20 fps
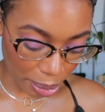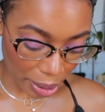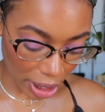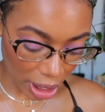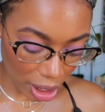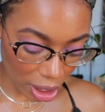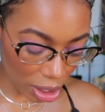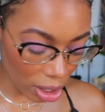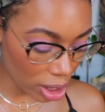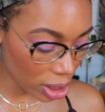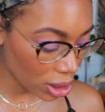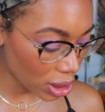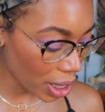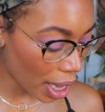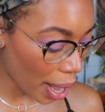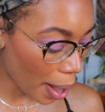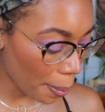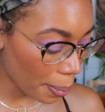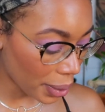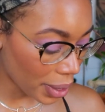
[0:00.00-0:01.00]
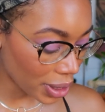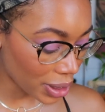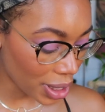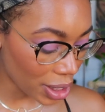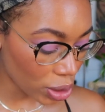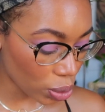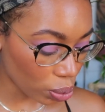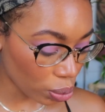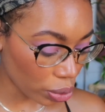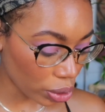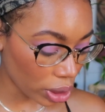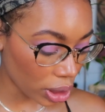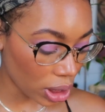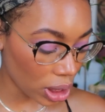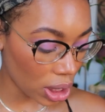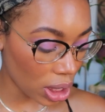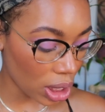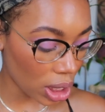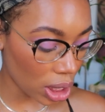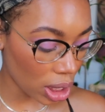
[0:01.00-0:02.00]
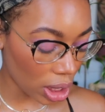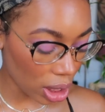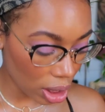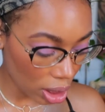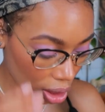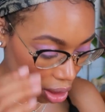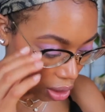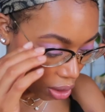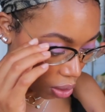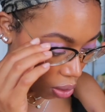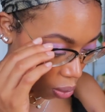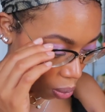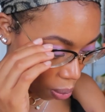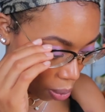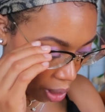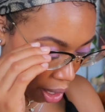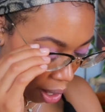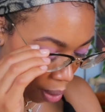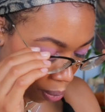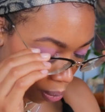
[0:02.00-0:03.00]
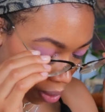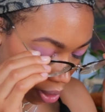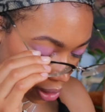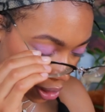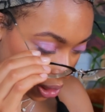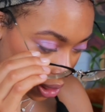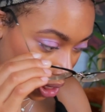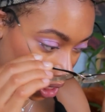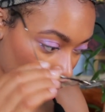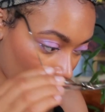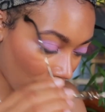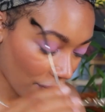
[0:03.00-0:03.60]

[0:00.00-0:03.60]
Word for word: pink on top because that's really what I wanted.